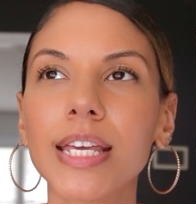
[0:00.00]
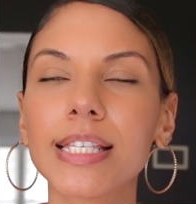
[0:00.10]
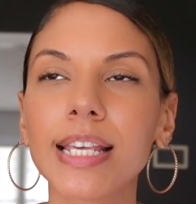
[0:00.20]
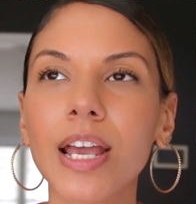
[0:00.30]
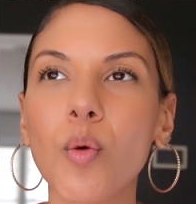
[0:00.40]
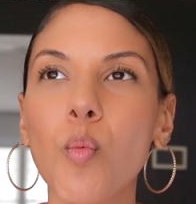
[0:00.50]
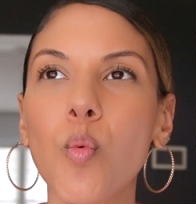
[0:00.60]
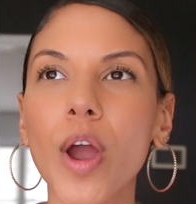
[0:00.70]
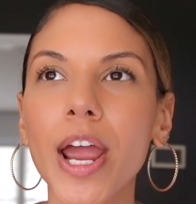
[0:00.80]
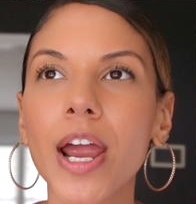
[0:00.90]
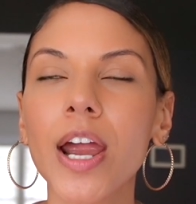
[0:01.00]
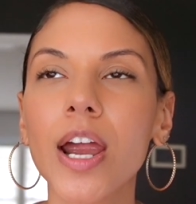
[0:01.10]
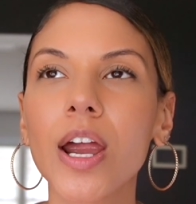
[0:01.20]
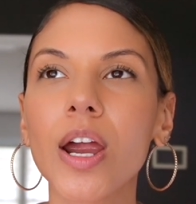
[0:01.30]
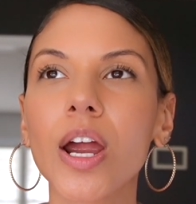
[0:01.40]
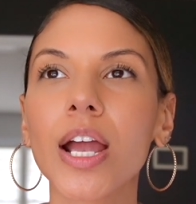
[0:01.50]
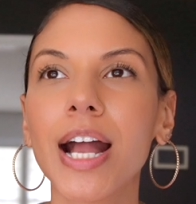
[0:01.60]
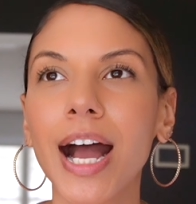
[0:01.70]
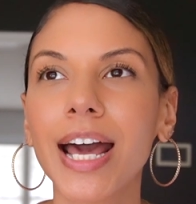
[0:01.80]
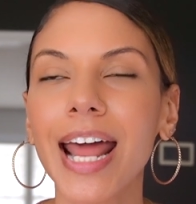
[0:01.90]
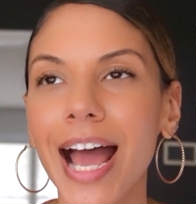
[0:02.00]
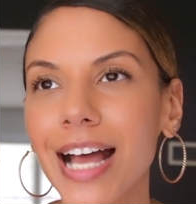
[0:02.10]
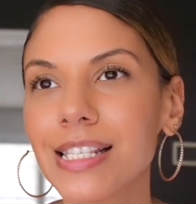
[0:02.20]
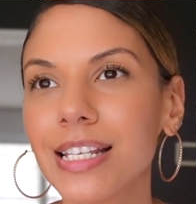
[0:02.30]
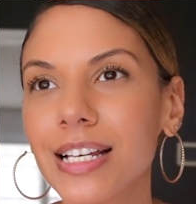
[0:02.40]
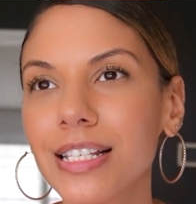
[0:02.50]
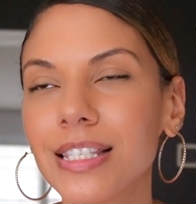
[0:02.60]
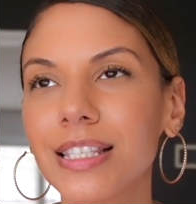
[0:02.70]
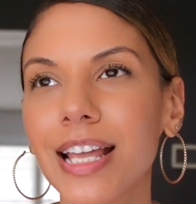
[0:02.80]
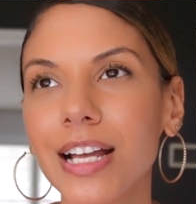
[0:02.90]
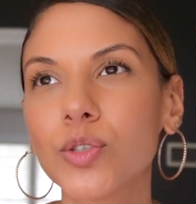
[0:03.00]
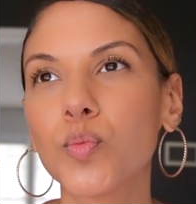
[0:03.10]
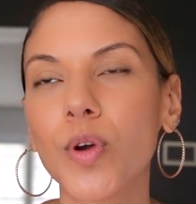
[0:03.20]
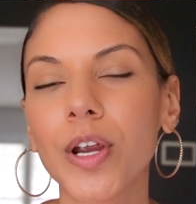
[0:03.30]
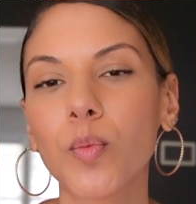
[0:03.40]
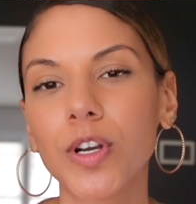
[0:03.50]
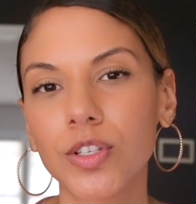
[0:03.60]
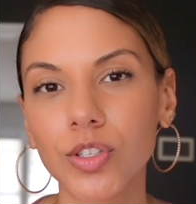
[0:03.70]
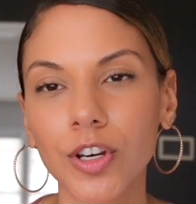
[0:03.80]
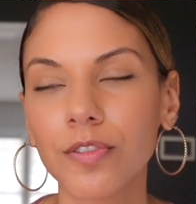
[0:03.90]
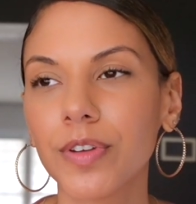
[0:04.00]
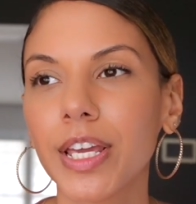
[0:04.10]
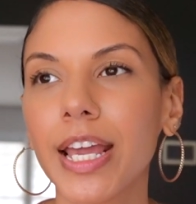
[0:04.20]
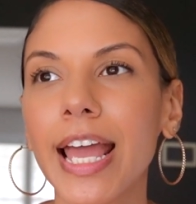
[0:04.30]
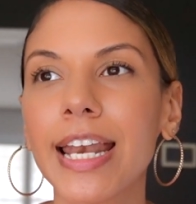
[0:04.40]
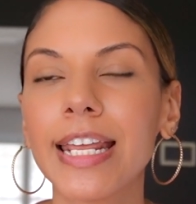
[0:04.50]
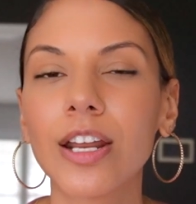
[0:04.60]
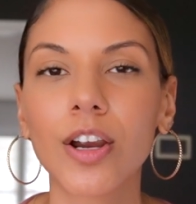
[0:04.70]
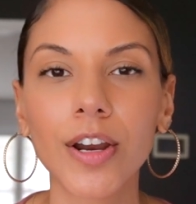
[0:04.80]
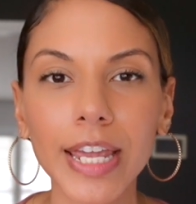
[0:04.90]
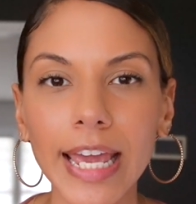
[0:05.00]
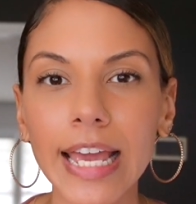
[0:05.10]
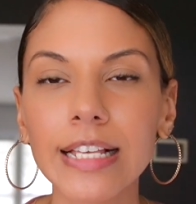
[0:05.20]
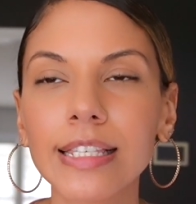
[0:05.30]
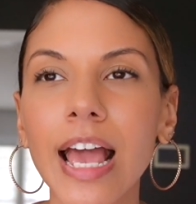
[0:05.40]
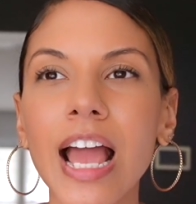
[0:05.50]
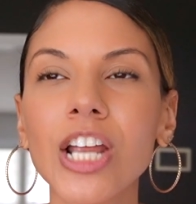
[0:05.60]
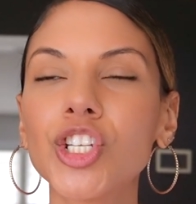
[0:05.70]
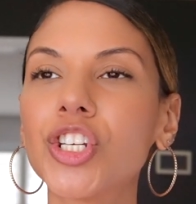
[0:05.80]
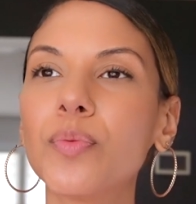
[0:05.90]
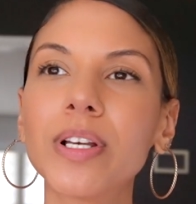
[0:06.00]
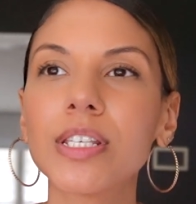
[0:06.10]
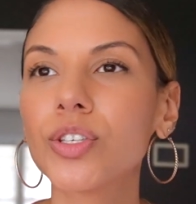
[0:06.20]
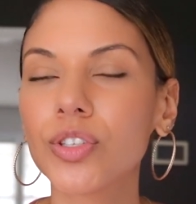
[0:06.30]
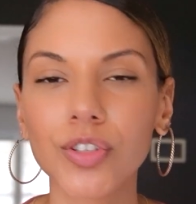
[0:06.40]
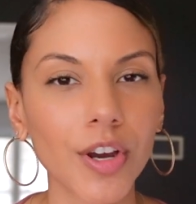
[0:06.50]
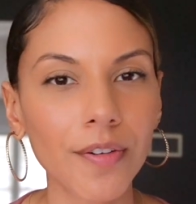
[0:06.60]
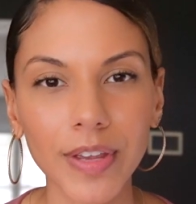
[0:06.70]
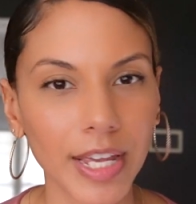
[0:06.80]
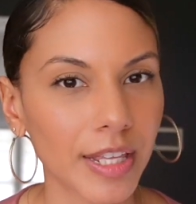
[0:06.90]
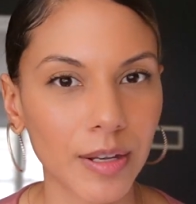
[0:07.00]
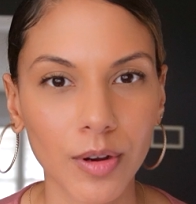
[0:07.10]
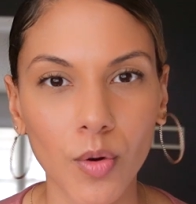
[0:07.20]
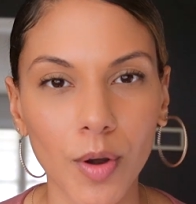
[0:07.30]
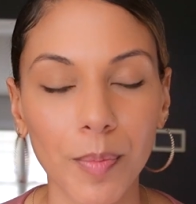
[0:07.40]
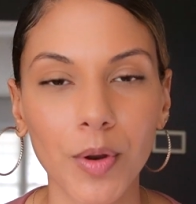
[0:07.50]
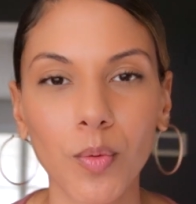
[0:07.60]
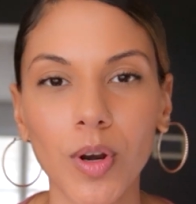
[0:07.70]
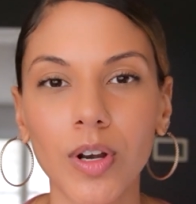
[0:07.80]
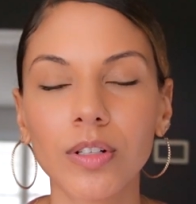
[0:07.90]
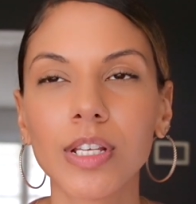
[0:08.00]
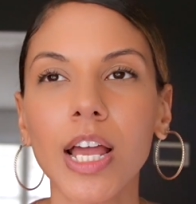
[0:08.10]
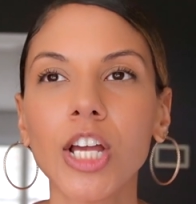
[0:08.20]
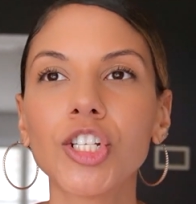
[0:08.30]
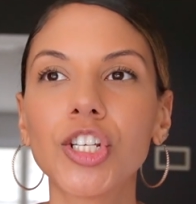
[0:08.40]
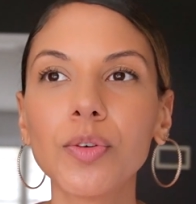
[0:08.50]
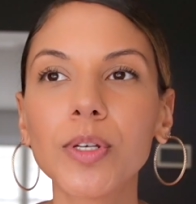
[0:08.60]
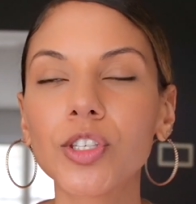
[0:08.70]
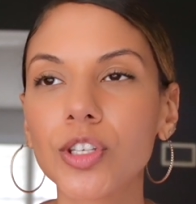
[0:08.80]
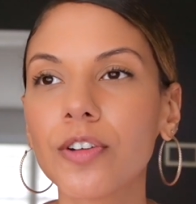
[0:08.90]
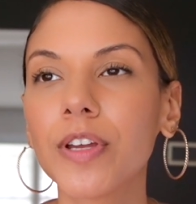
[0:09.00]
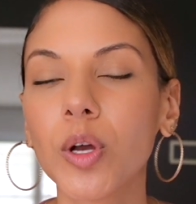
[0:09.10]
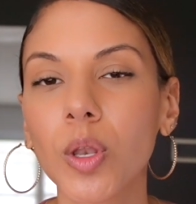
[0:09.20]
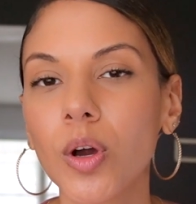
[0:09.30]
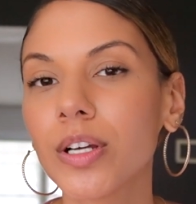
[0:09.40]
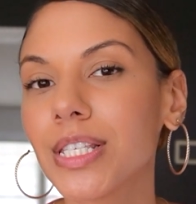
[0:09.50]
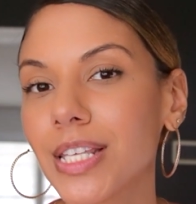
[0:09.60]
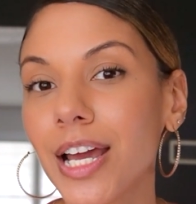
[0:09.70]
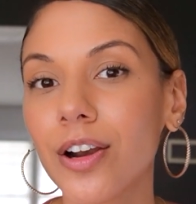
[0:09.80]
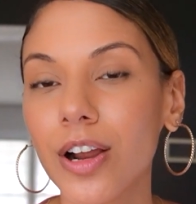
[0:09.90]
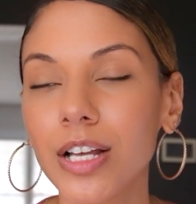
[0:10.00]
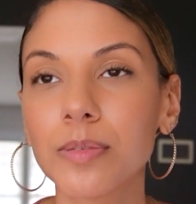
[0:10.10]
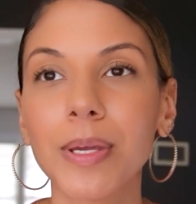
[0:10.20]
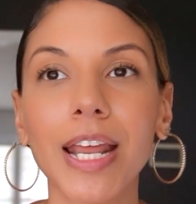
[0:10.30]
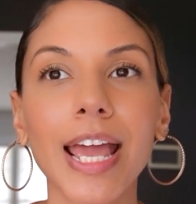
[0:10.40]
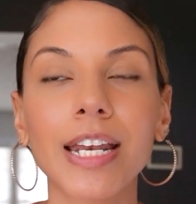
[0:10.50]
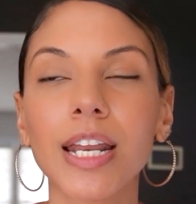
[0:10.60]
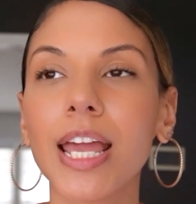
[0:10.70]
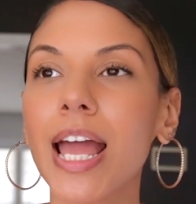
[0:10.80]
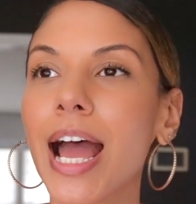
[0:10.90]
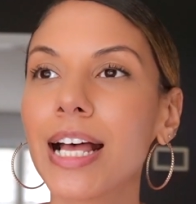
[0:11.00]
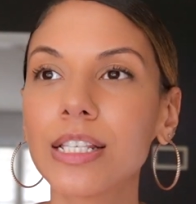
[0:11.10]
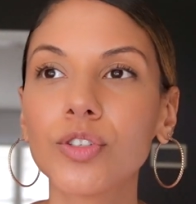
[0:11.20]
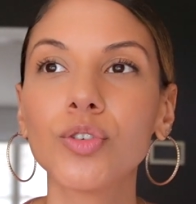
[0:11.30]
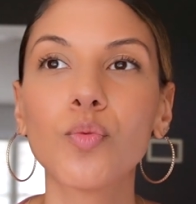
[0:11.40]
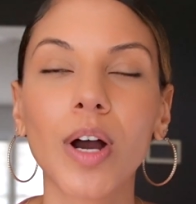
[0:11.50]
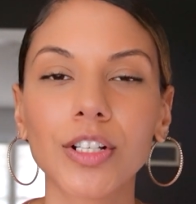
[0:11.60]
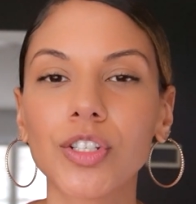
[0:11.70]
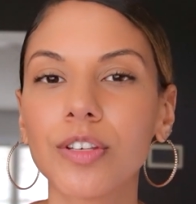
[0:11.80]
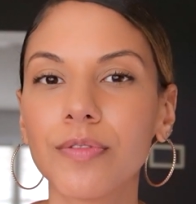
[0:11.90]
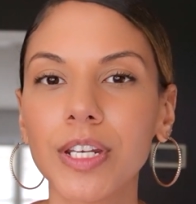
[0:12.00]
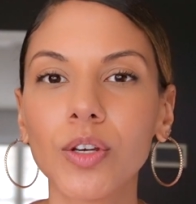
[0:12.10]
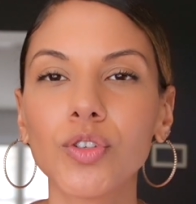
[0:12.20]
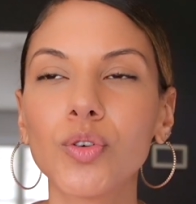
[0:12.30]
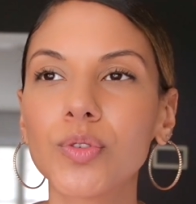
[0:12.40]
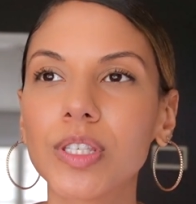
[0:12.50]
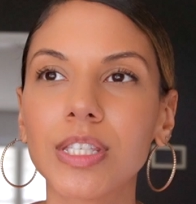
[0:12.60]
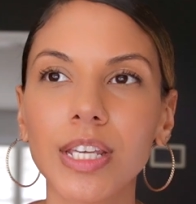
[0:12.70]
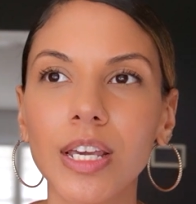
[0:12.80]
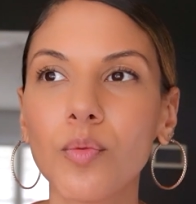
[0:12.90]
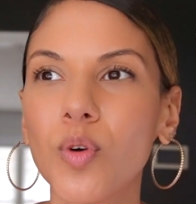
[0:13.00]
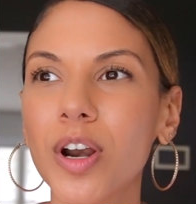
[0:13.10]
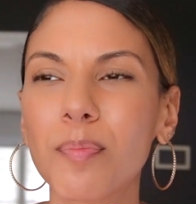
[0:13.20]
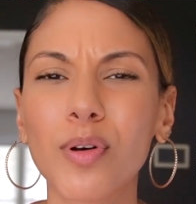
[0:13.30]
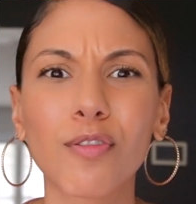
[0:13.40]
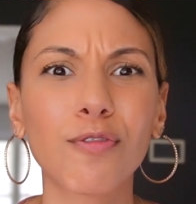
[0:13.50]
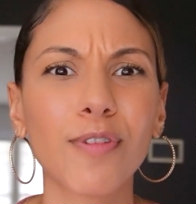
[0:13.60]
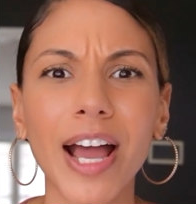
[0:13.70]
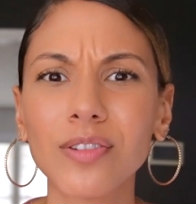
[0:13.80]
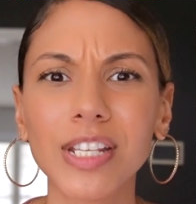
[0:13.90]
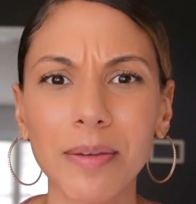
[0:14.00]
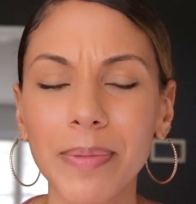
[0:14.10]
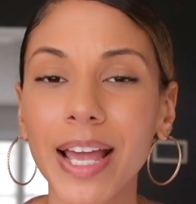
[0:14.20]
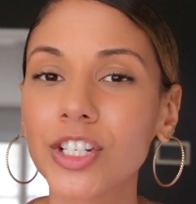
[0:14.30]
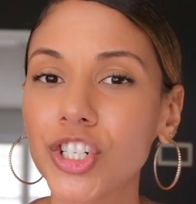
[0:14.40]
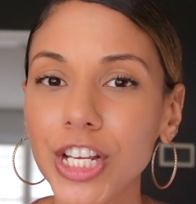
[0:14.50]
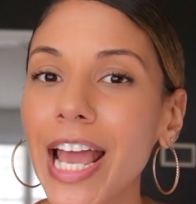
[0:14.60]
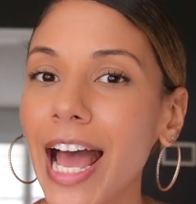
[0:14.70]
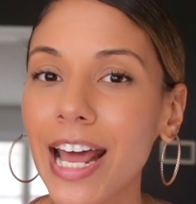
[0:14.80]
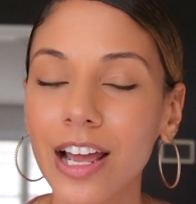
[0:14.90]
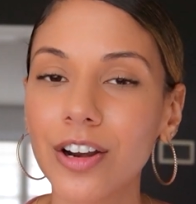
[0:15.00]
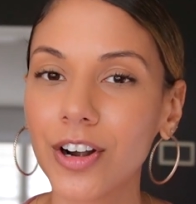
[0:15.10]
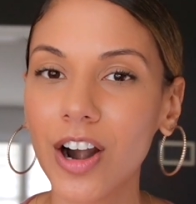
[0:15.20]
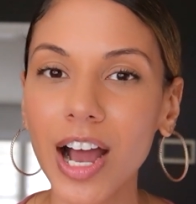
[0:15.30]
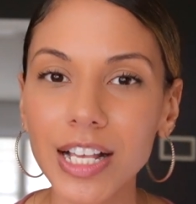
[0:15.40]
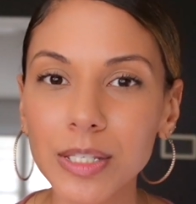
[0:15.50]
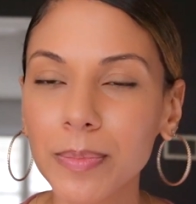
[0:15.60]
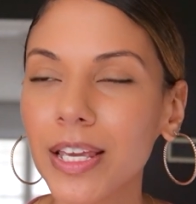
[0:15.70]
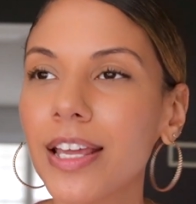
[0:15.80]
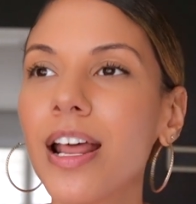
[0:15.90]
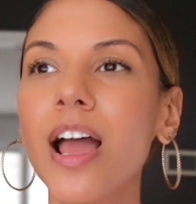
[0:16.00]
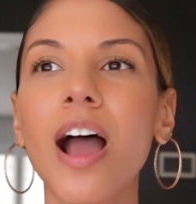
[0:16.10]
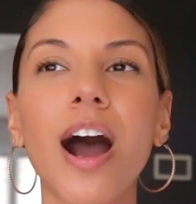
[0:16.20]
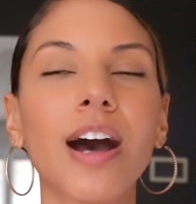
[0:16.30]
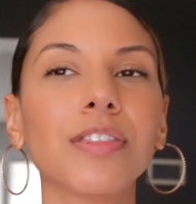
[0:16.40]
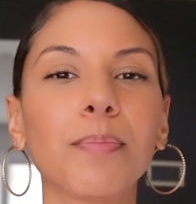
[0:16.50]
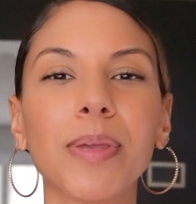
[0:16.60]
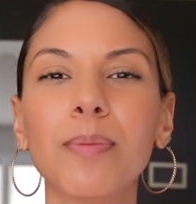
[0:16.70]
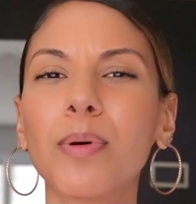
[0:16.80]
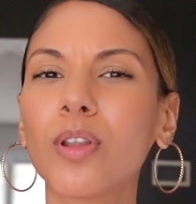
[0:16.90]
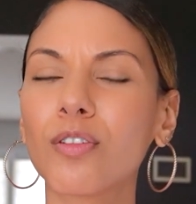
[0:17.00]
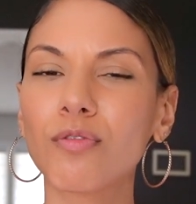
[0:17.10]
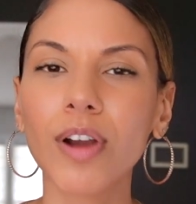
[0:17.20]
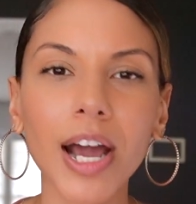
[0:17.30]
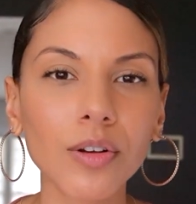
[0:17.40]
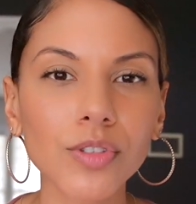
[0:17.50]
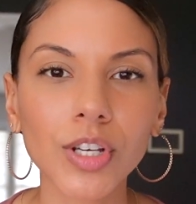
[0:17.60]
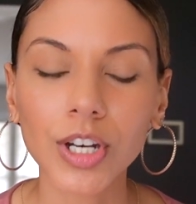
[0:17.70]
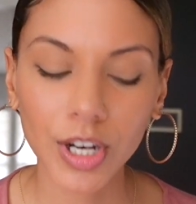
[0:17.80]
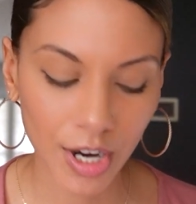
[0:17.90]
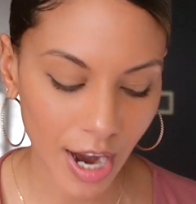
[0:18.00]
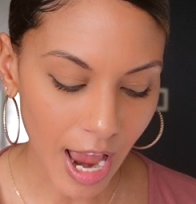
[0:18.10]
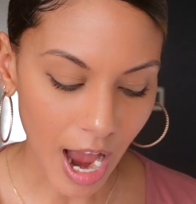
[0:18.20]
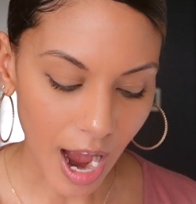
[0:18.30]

like where God has us, that's where we're serving. And in her case, she wasn't serving in the corporate world. She was serving alongside her husband. And as you watch the video, you'll see what a profound impact she had on her husband, on the people around her.